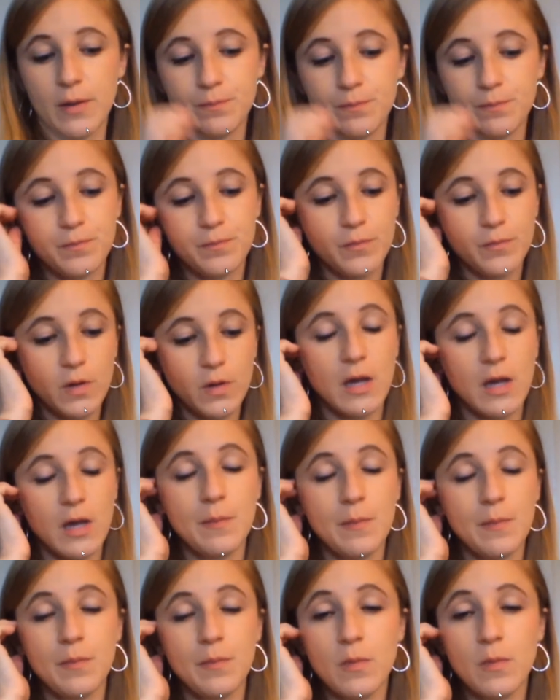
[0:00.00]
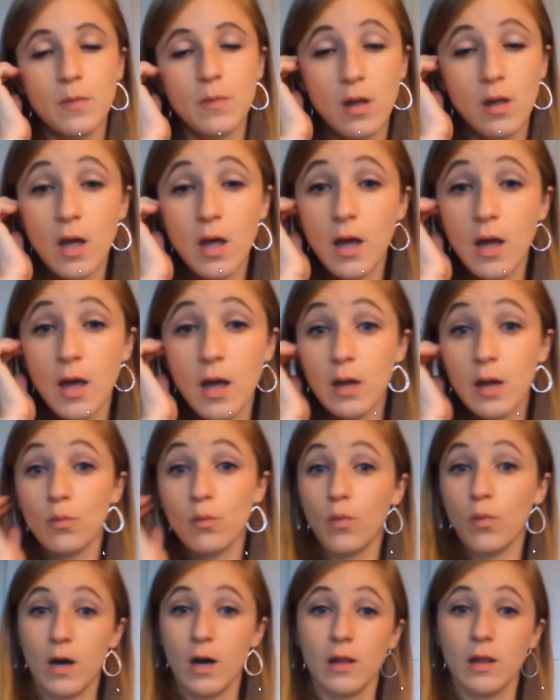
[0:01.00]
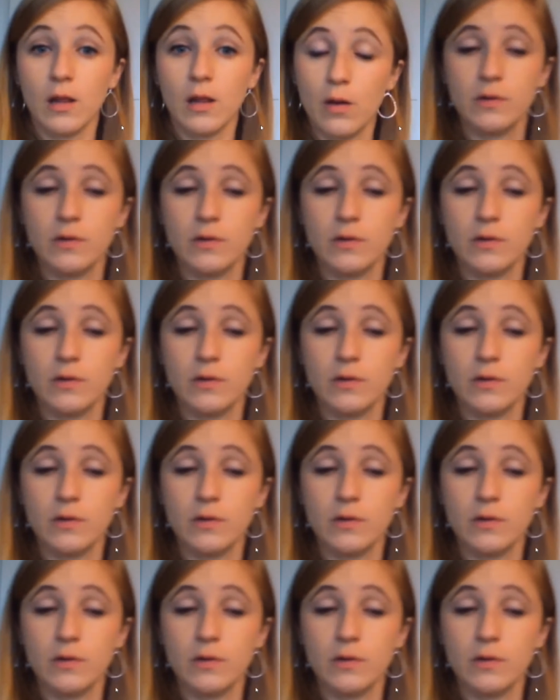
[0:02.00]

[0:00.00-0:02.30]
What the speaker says: Okay, and while I was on my